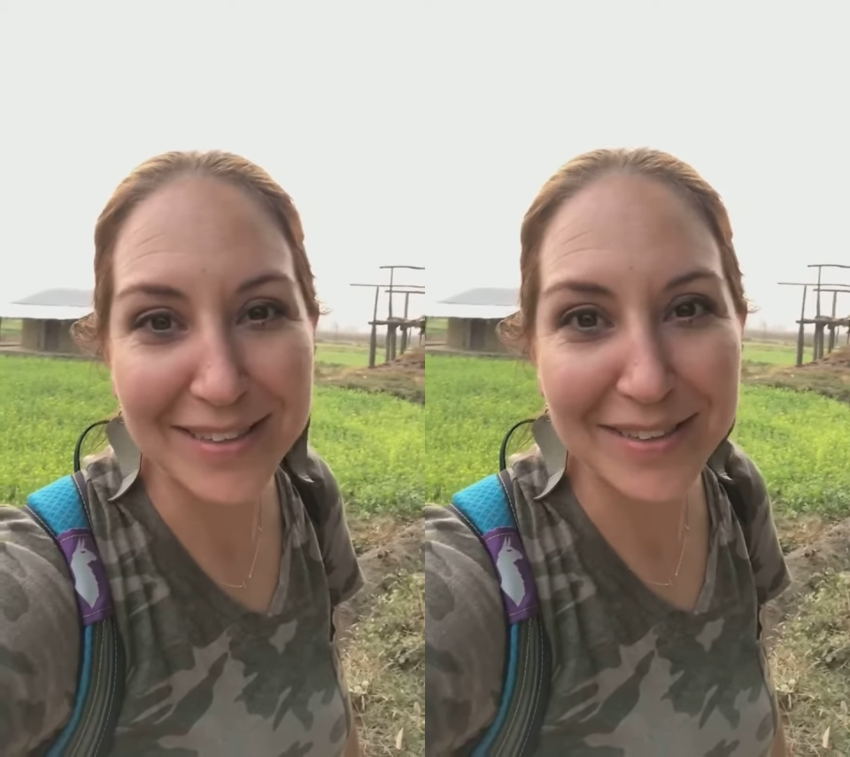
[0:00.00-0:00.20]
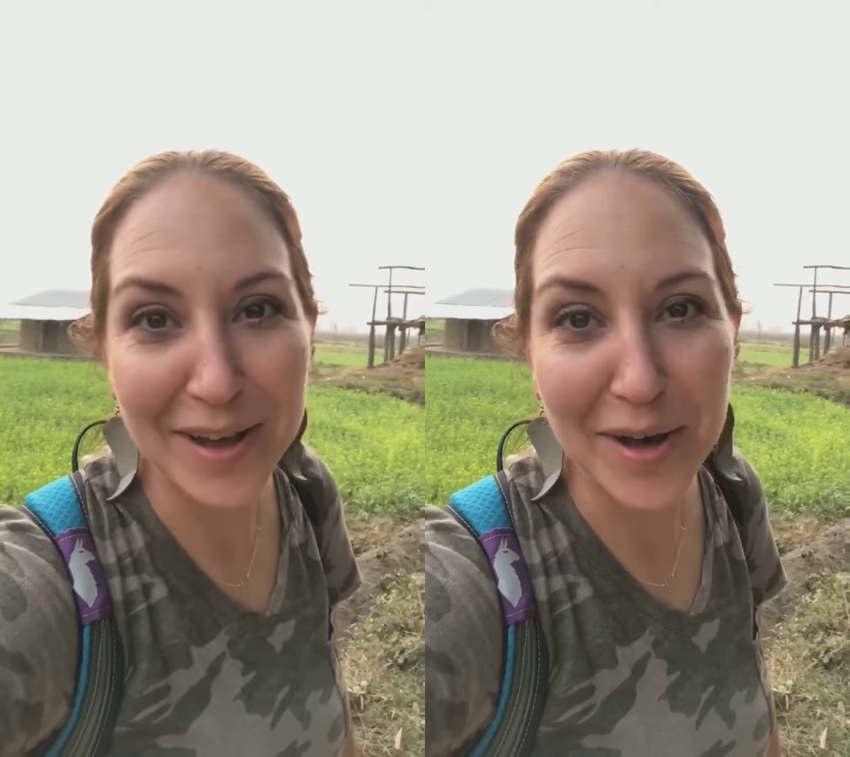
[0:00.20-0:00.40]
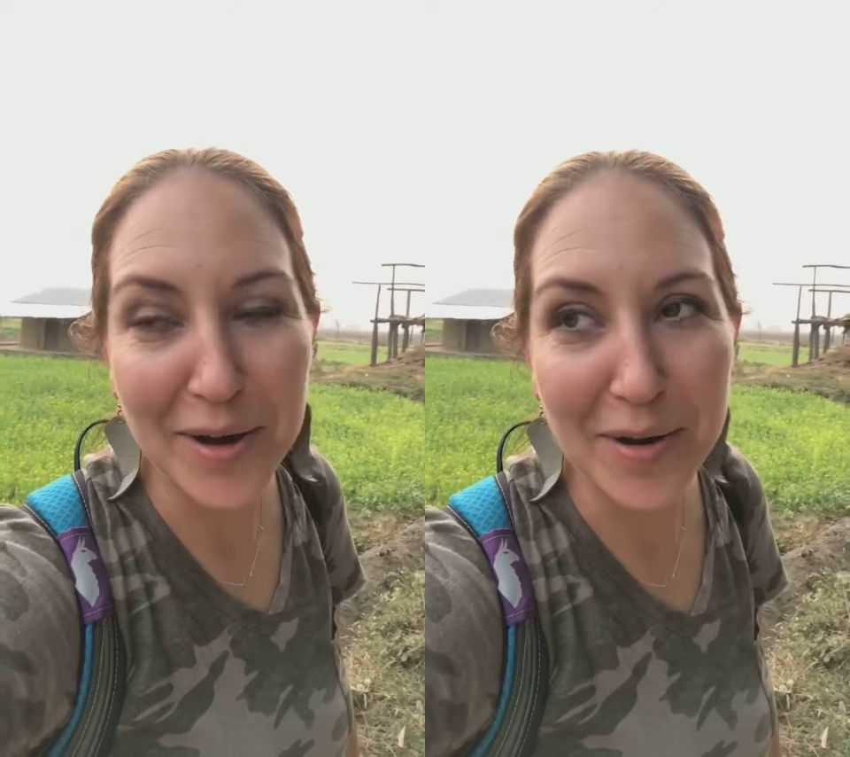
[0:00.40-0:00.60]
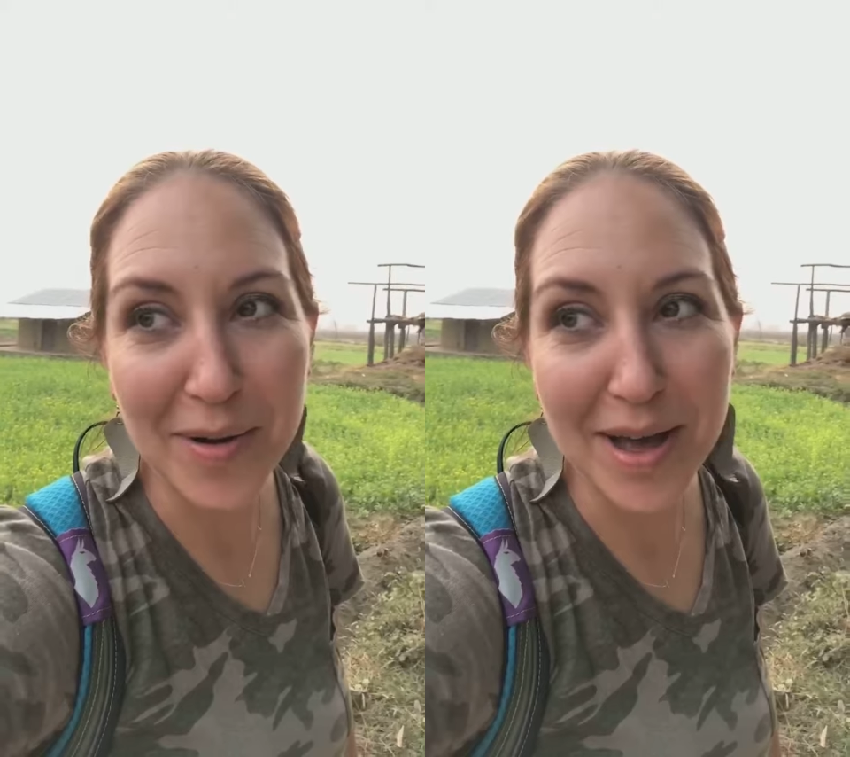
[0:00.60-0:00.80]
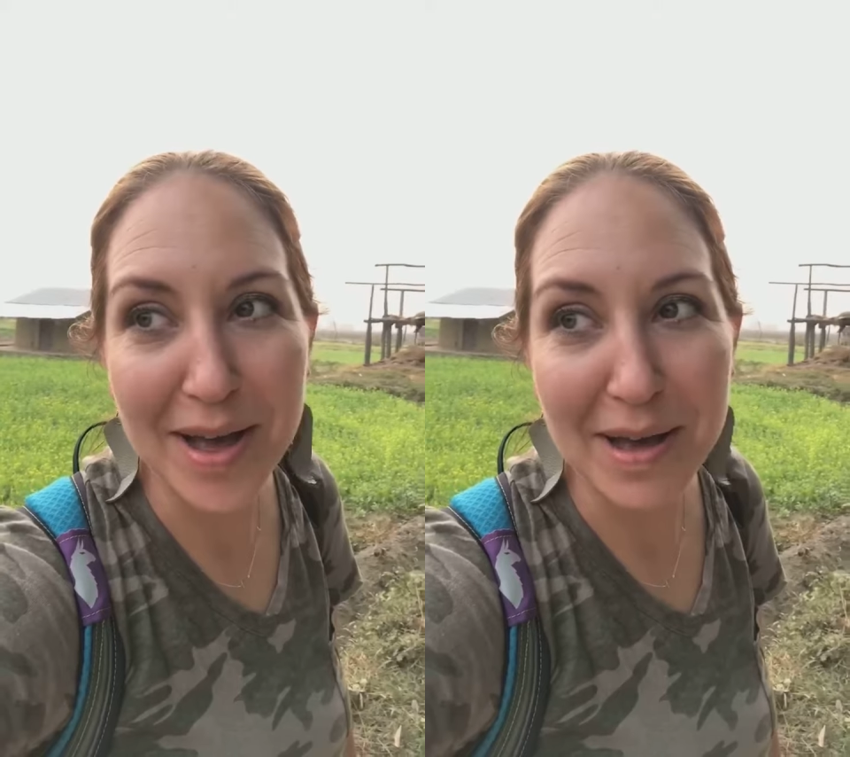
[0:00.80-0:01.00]

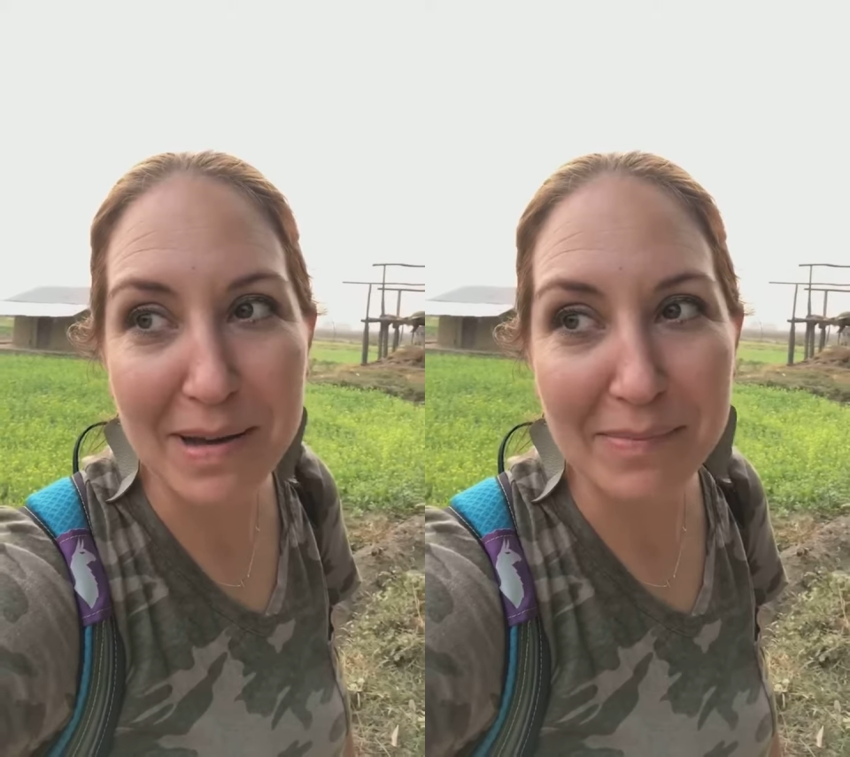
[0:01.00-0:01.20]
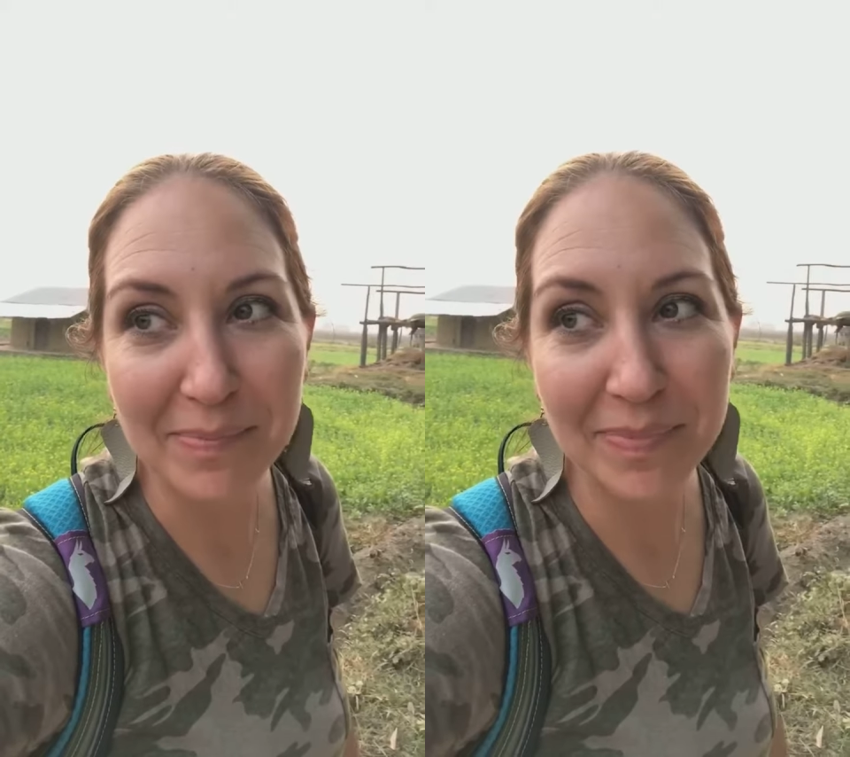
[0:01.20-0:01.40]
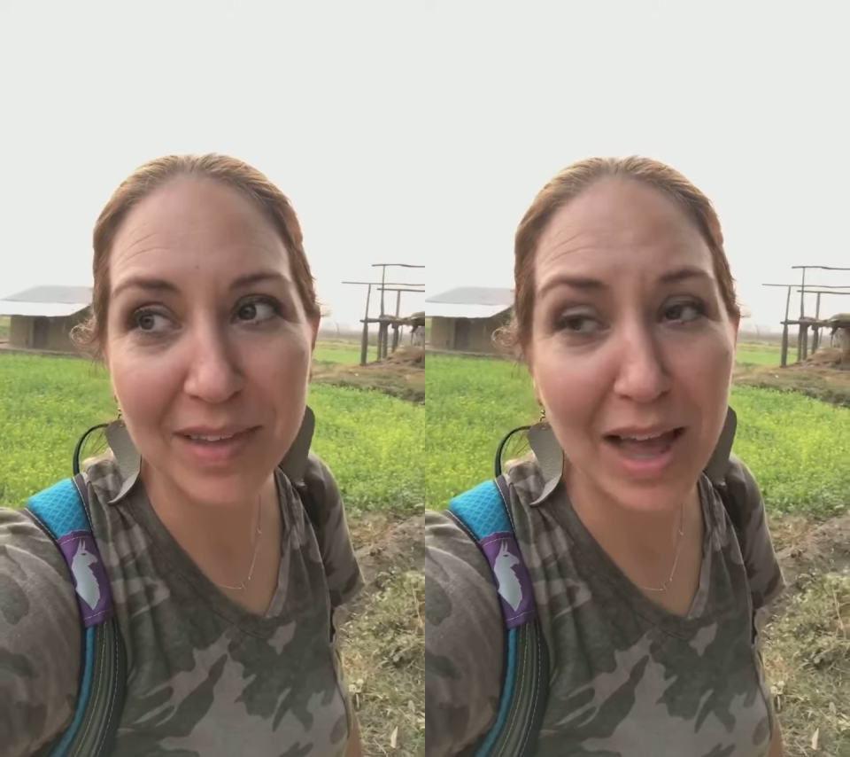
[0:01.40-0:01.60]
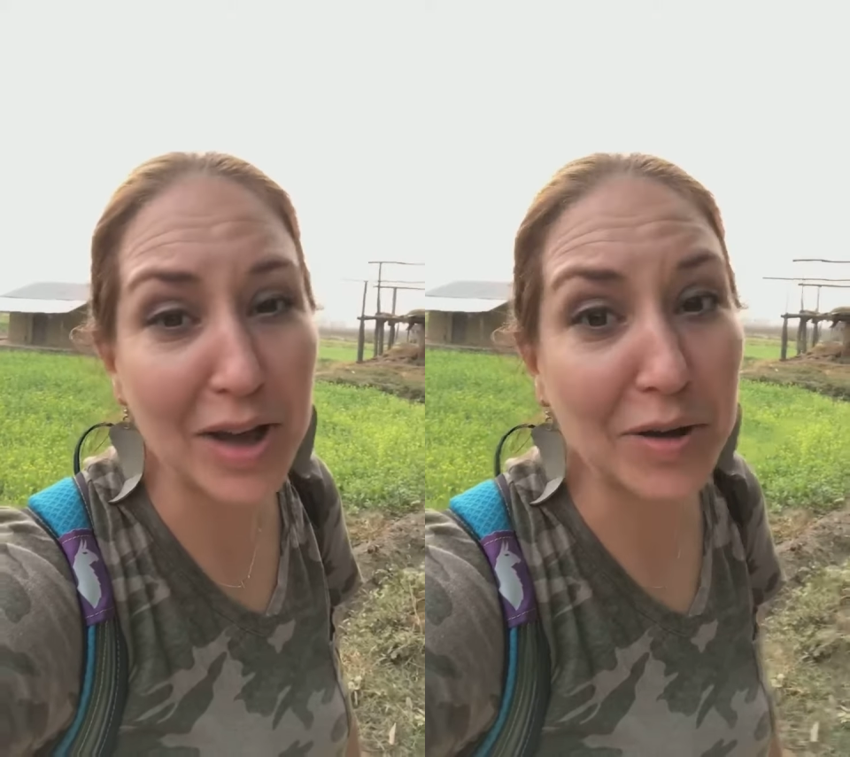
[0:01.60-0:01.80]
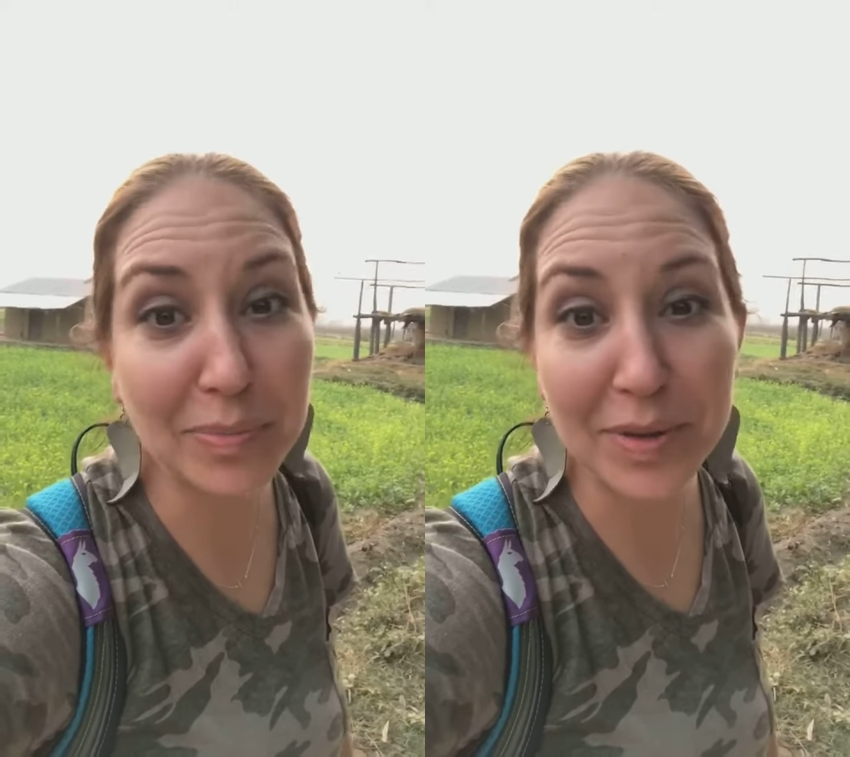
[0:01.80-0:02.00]
so I hope